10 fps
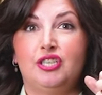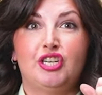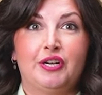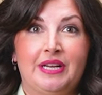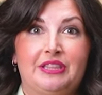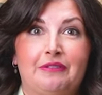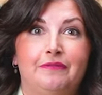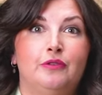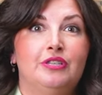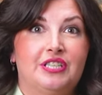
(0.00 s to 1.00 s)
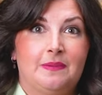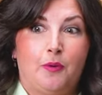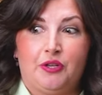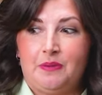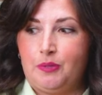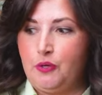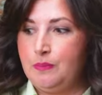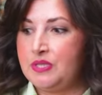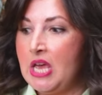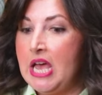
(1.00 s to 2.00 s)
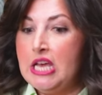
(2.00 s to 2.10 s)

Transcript: to generate their food, to support the blooms.